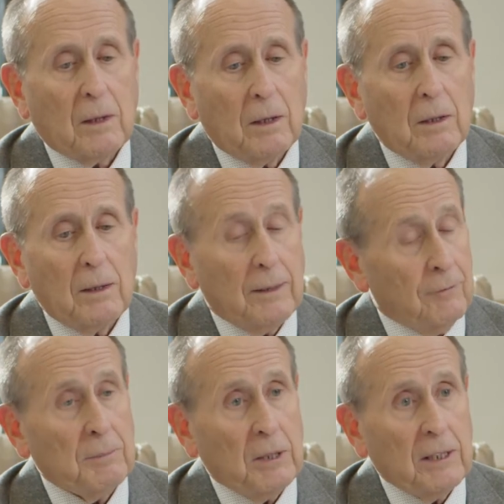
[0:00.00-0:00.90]

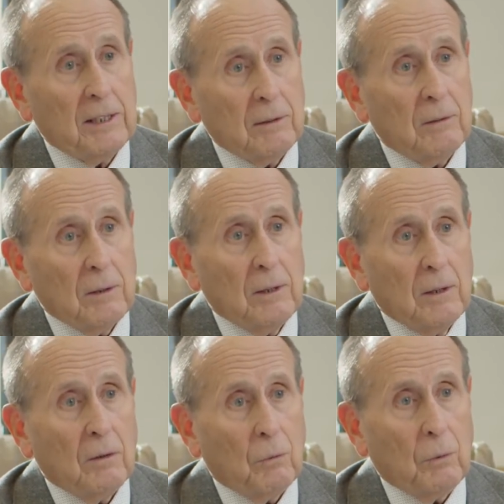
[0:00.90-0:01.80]
every meeting
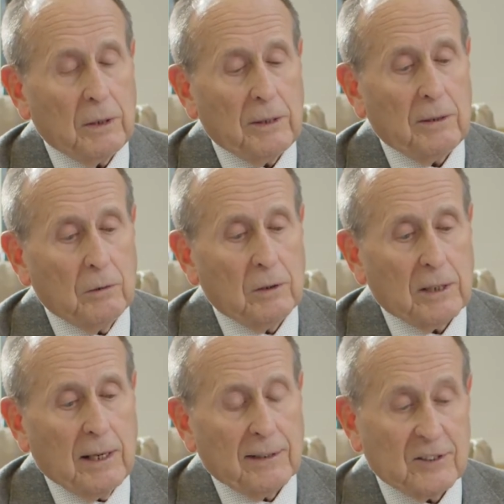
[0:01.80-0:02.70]
we look
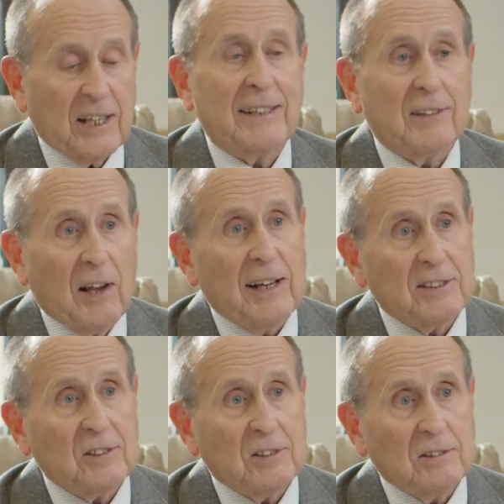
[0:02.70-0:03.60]
at side
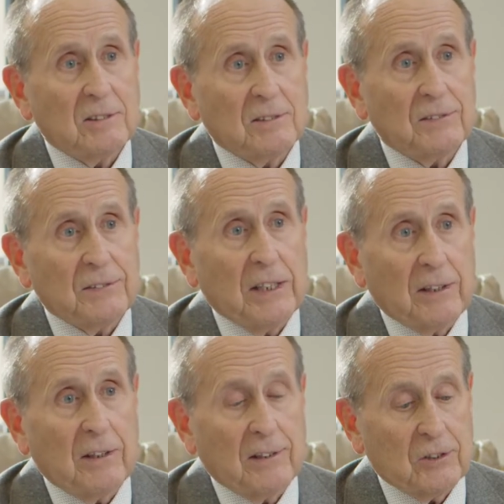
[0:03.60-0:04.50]
lots that
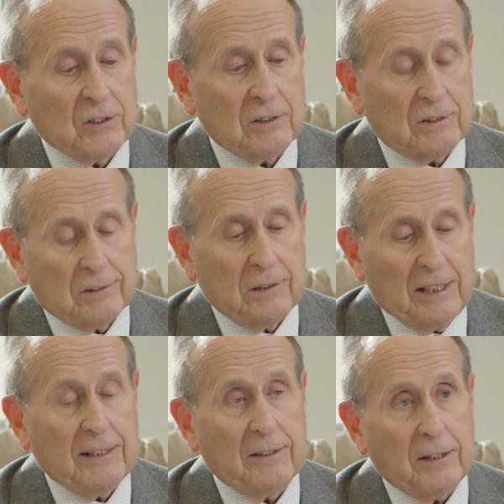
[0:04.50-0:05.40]
are just
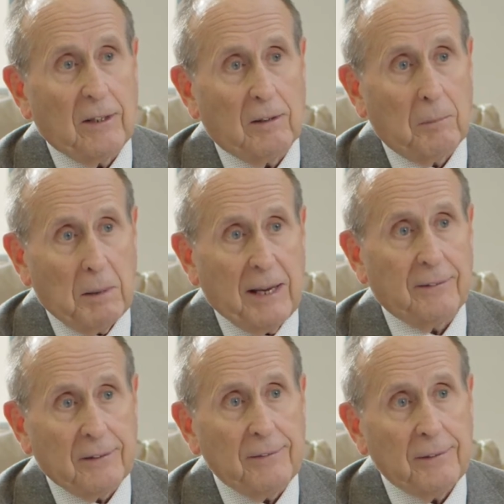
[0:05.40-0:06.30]
laying there
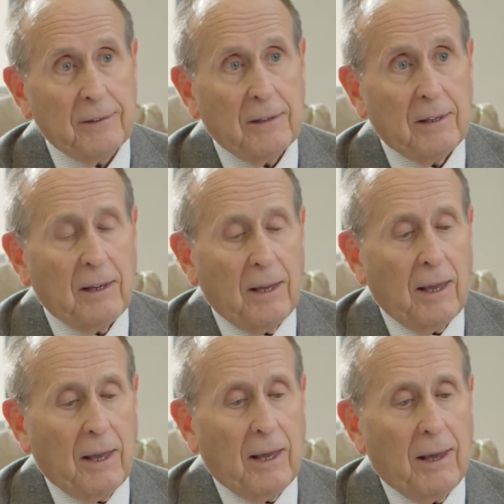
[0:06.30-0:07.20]
abandoned,
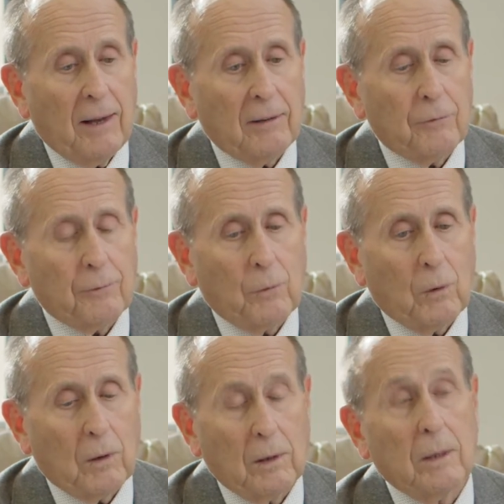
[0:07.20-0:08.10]
and
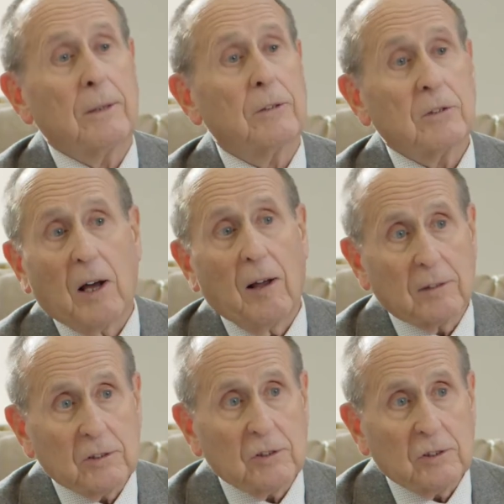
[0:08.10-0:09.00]
for
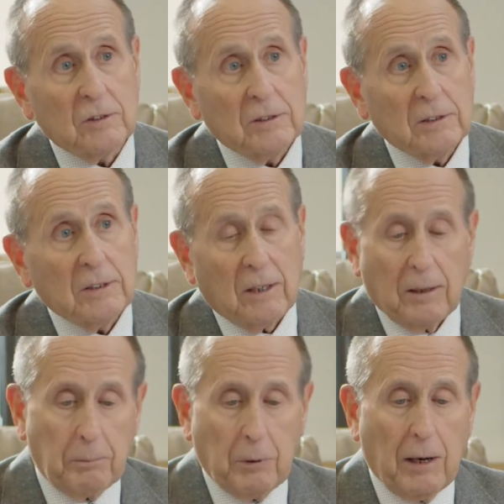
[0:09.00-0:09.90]
$100, a
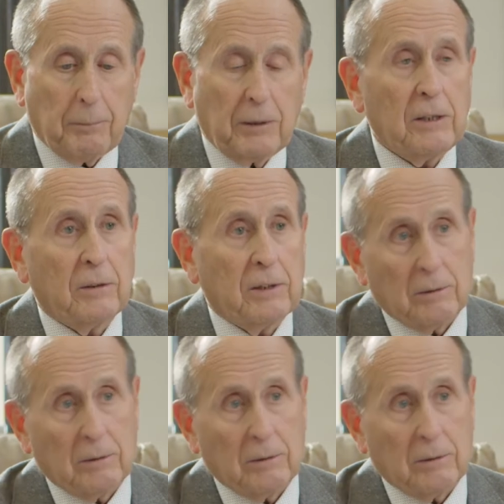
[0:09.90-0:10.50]
property,